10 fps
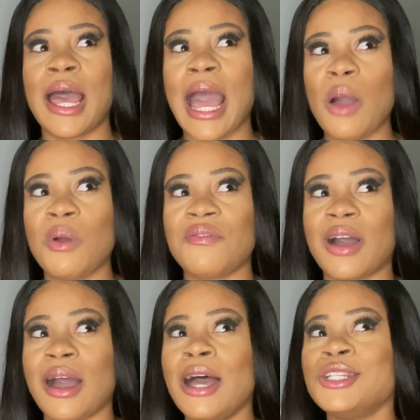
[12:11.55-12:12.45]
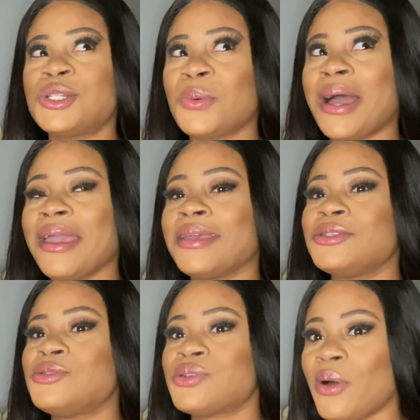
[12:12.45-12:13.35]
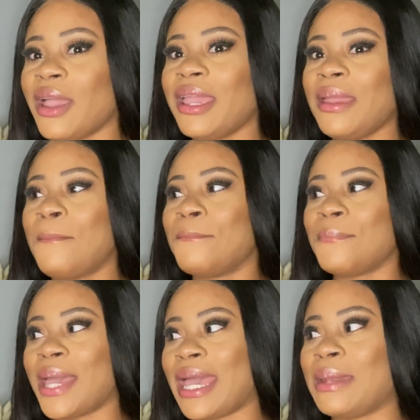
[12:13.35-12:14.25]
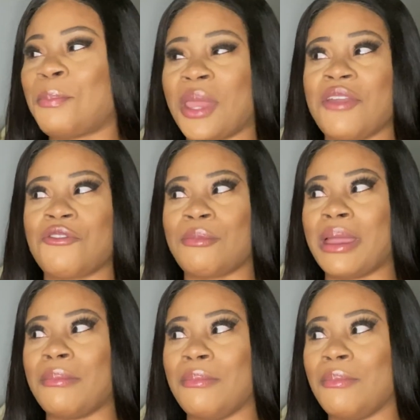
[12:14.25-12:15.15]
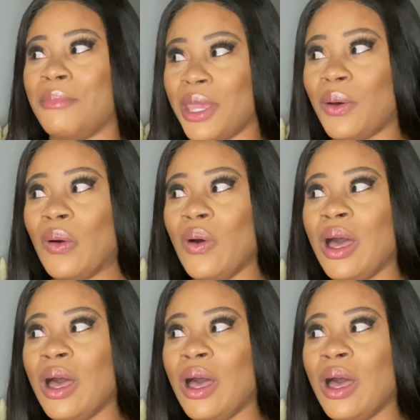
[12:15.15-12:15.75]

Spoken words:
However, do I enjoy men paying for my meal?